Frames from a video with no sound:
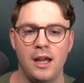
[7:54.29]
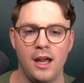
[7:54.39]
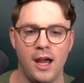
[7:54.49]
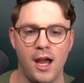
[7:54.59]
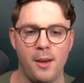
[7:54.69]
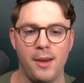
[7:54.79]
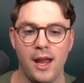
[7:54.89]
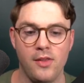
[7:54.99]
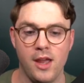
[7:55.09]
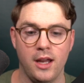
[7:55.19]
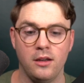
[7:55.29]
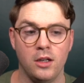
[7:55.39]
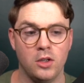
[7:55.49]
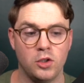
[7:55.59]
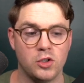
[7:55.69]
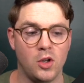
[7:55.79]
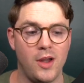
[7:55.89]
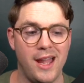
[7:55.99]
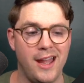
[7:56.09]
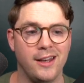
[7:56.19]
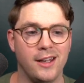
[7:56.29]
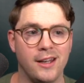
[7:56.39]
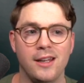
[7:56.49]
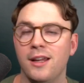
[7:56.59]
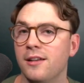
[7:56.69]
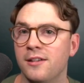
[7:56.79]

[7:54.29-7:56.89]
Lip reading: And then just go ahead and hit